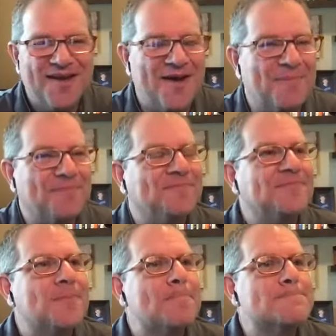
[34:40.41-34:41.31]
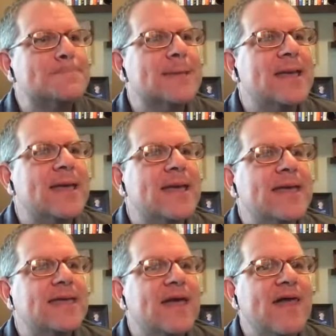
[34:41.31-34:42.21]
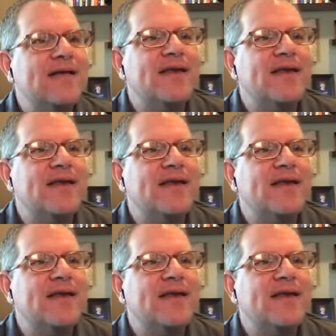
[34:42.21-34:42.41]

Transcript: Um, yeah, that